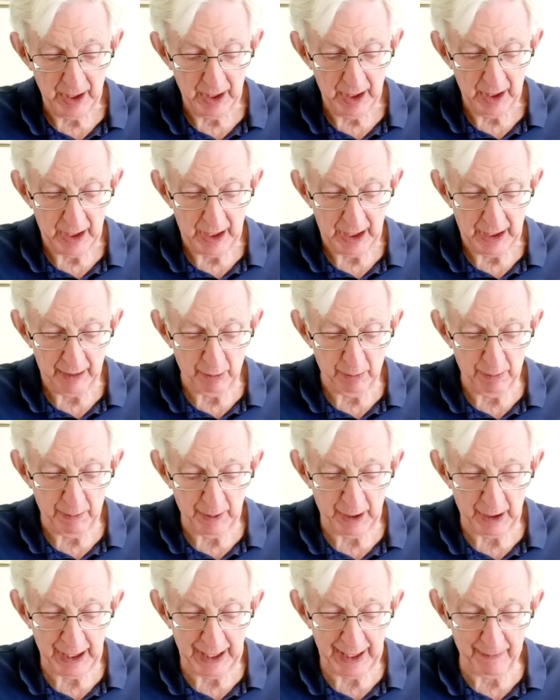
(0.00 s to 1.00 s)
I will
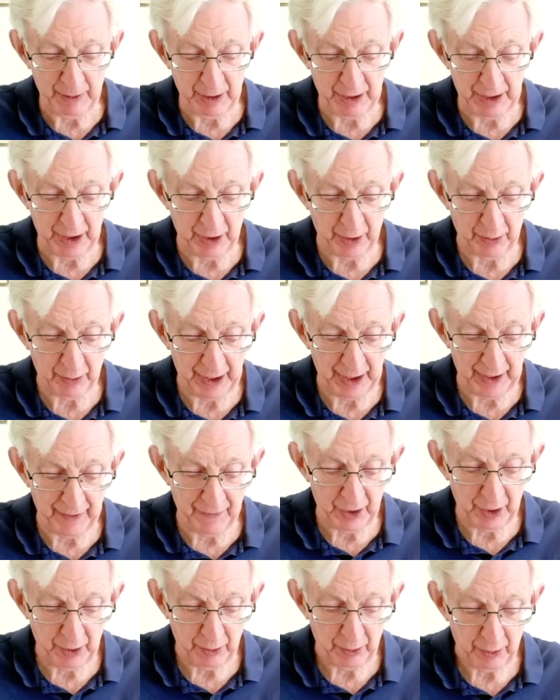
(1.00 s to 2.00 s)
proclaim the decree
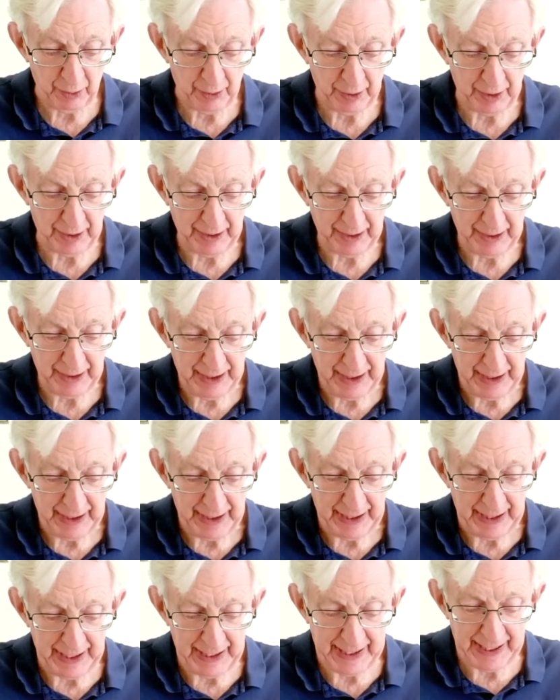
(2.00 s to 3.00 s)
of the Lord.
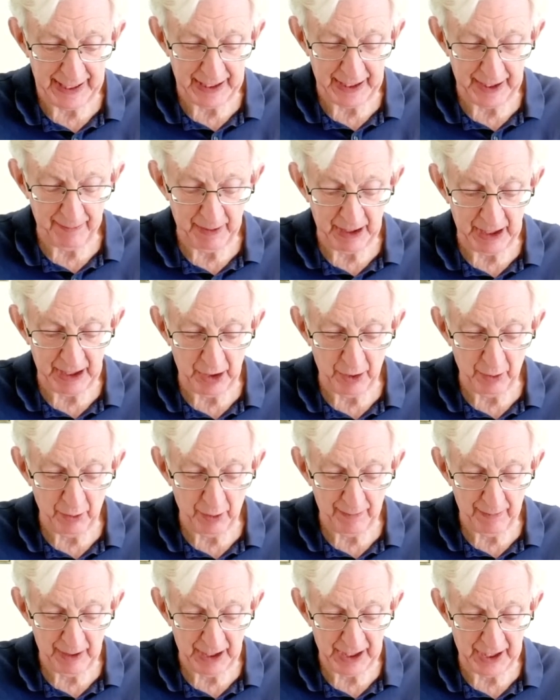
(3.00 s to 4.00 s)
He said to me, you
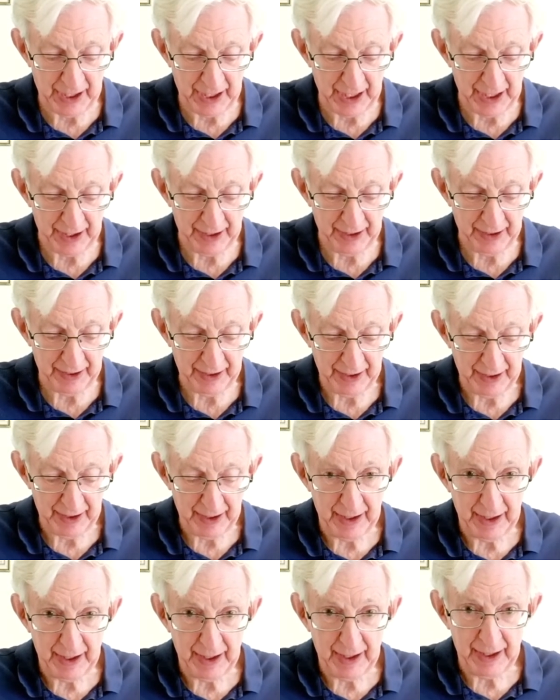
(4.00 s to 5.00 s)
are my son.
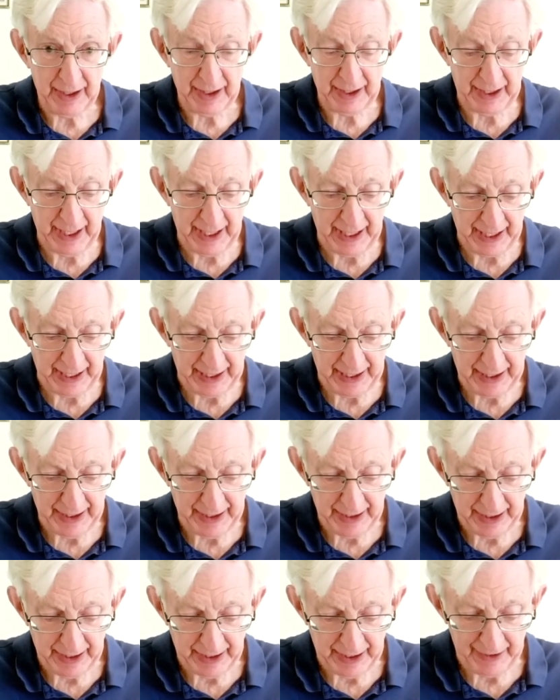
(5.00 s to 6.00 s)
Today
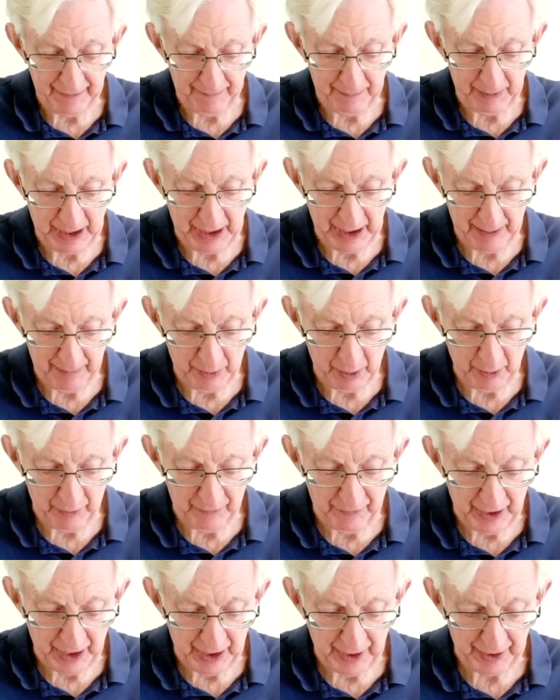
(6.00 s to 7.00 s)
I have become your
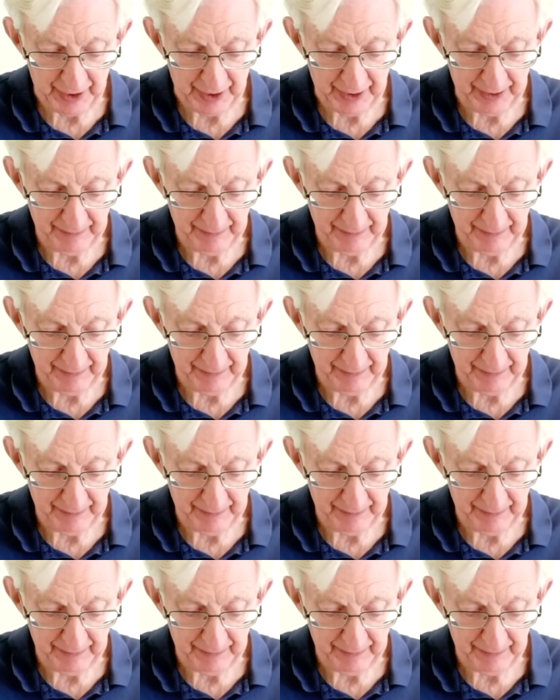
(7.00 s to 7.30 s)
father.